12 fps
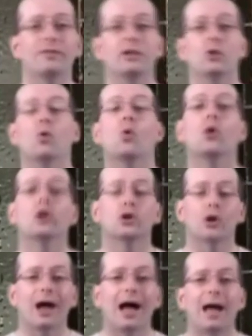the
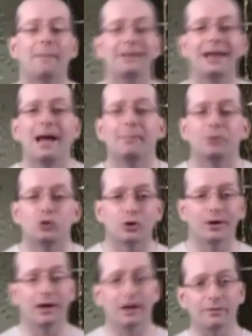order
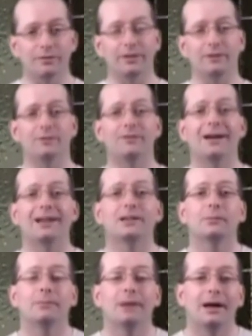Hymenoptera of the
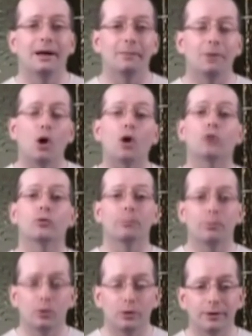phylum
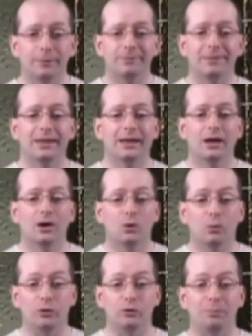Arthropoda,
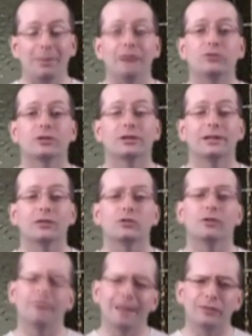which basically is
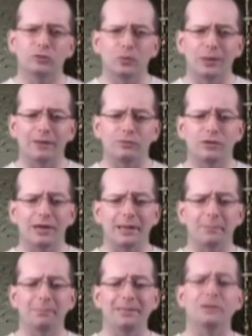the fancy way of
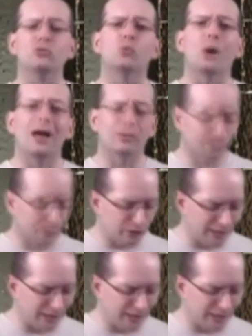saying bees, wasps,